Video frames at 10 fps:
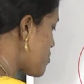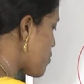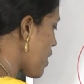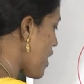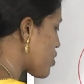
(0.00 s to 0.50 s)
2
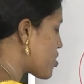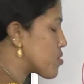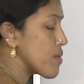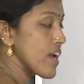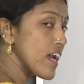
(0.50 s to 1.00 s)
are going to
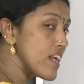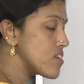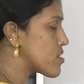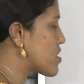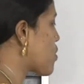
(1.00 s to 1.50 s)
be
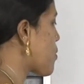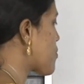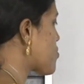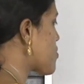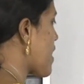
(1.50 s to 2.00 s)
interior
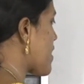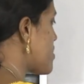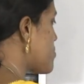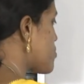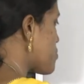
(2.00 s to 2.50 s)
opposite
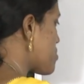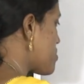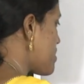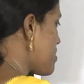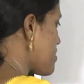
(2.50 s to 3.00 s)
angles to
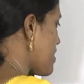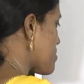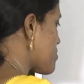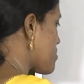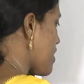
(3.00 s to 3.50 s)
this
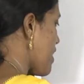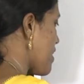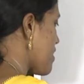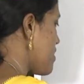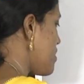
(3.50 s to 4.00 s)
exterior
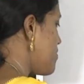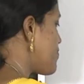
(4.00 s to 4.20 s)
angle.